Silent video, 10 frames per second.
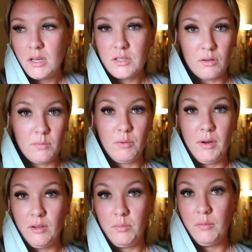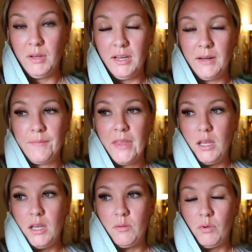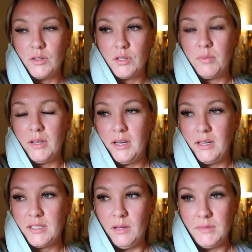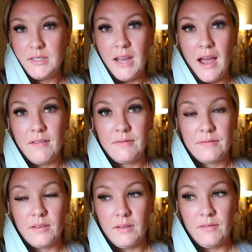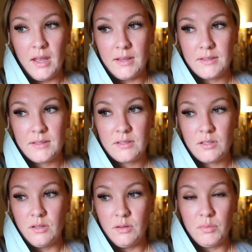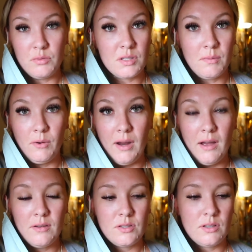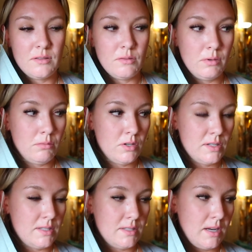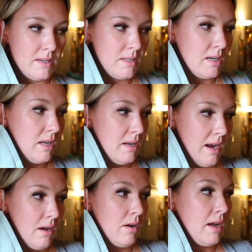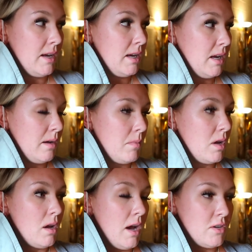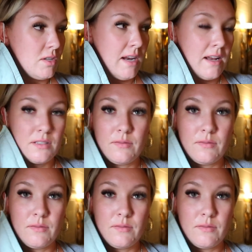so it'll be weather permitting, and we're also planning some staff events to boost morale, so that's what we were just discussing. And now I just asked